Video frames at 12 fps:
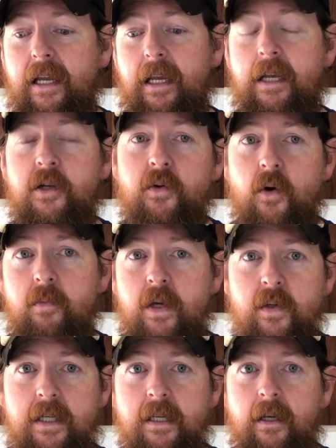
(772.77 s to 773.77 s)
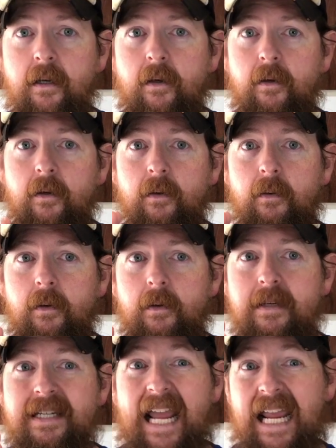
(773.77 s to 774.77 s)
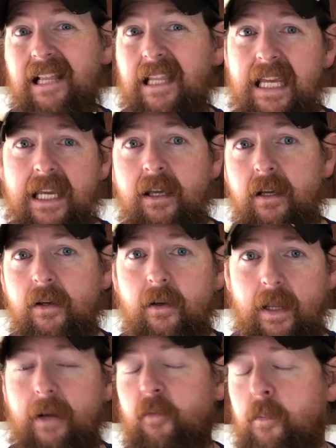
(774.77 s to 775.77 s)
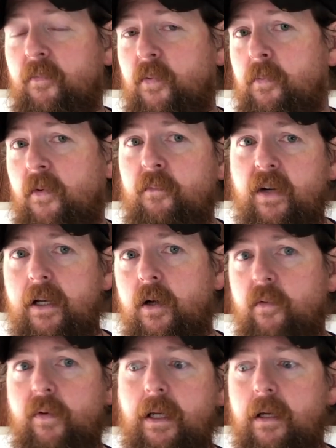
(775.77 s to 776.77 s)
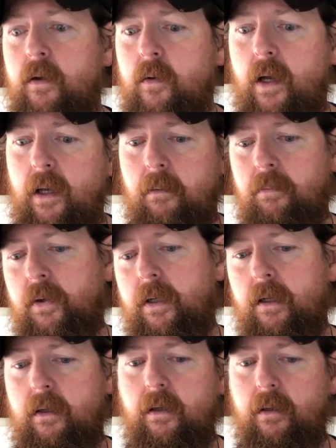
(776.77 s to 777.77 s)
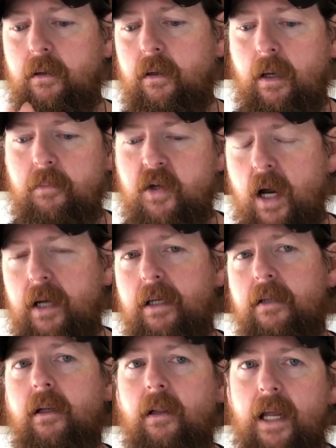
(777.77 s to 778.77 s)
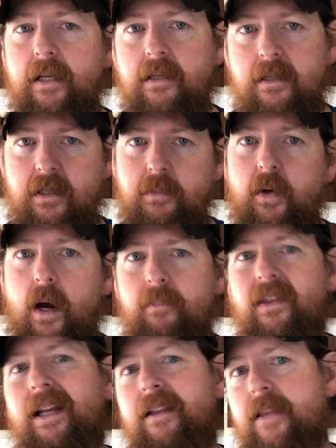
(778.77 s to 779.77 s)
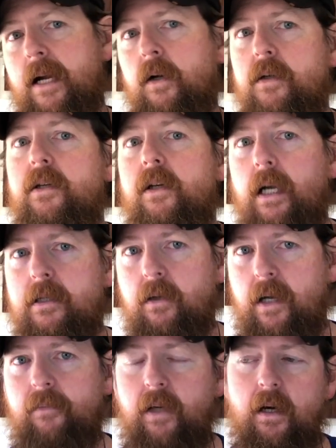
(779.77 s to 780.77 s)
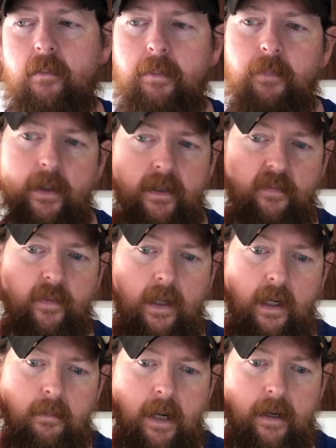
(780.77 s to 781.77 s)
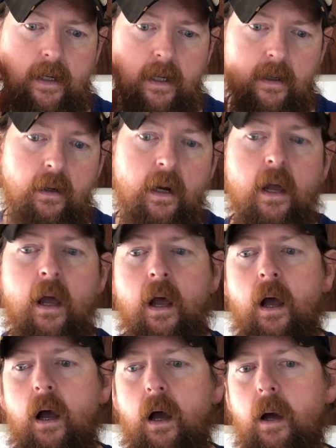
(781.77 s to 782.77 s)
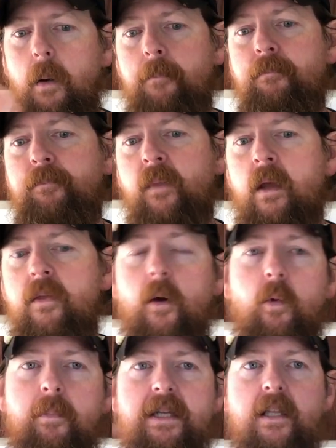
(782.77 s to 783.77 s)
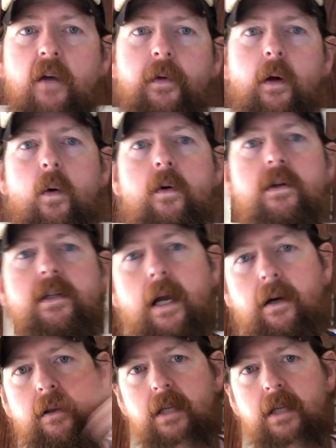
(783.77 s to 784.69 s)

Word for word: intro music daily, like from video to video, and put in the, I'm trying to get the likes and subscribe thing there so you guys don't have to hear me pontificate about it here. Um, there will be stuff in the corners. Down in